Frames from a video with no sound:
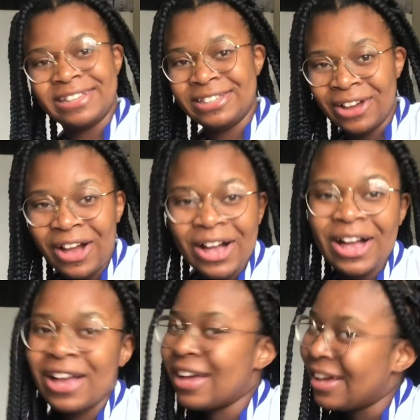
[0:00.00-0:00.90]
yeah
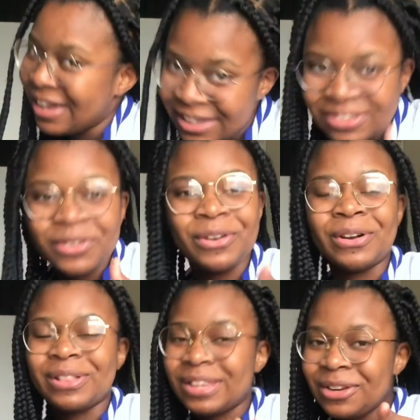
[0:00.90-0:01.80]
it's your girl
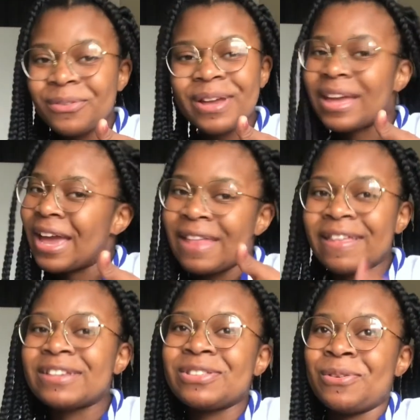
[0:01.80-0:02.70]
Lynn Way and
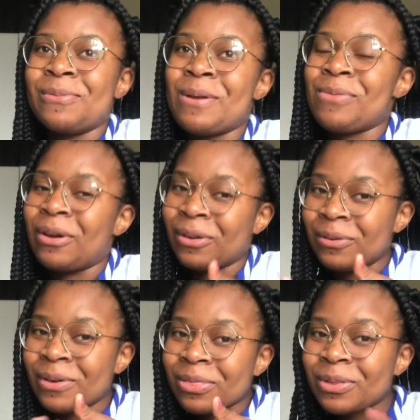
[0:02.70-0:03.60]
there's no way without
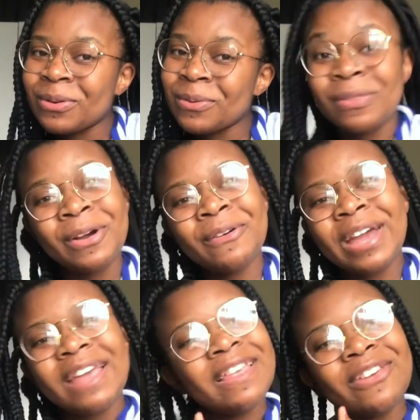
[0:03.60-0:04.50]
going through the
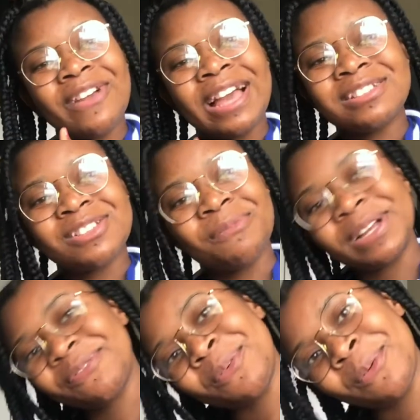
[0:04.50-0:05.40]
way. Thank you guys so much
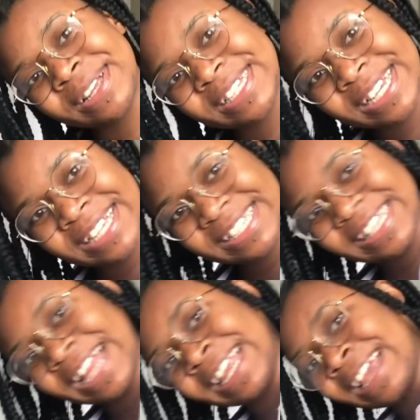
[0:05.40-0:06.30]
for watching
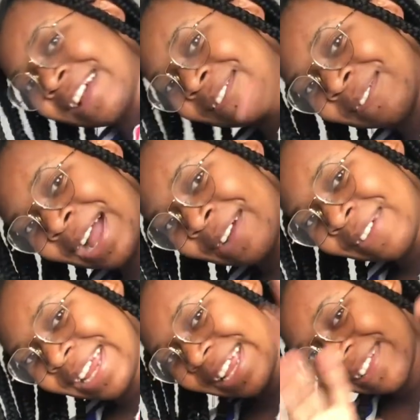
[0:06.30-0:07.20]
Studying My
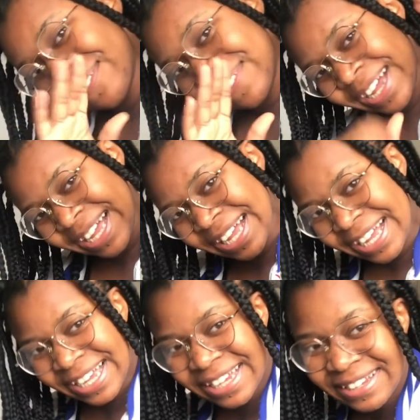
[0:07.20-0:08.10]
Way.
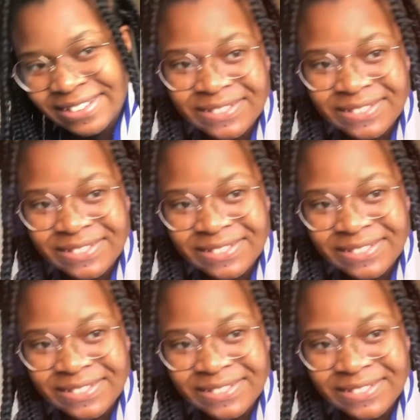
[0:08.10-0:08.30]
Bye. A